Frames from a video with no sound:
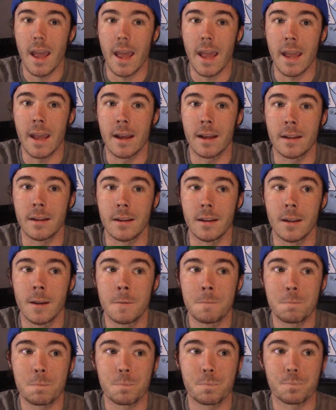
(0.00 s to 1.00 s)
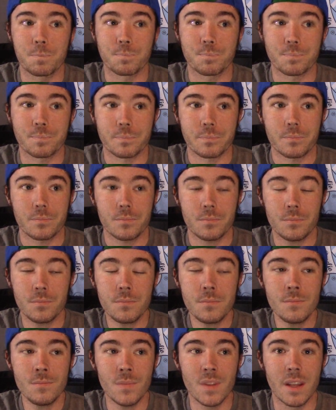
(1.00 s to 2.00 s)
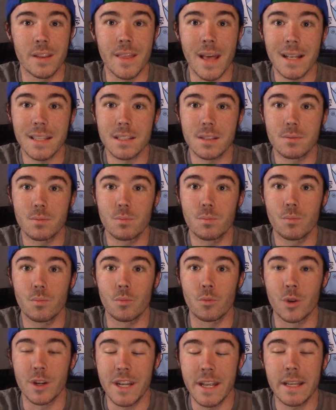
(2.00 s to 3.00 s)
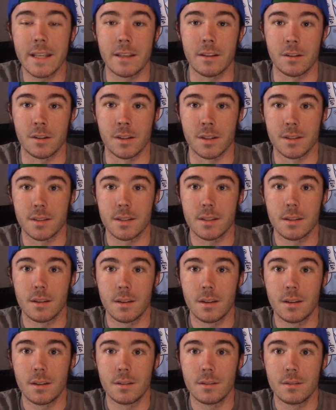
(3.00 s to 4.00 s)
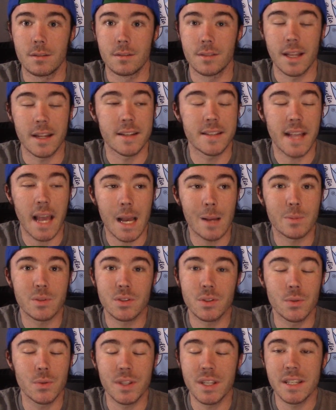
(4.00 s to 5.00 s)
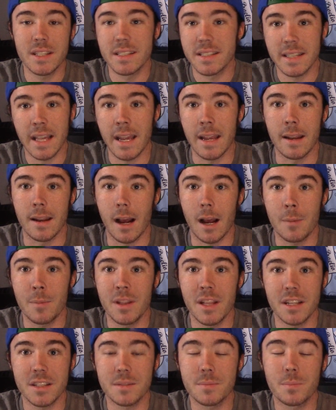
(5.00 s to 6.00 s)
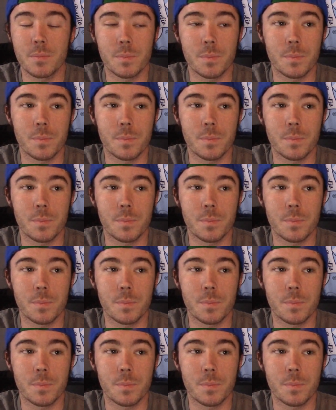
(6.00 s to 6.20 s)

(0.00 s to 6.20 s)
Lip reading: And that's ridiculous. That is absolutely insane. I mean, that's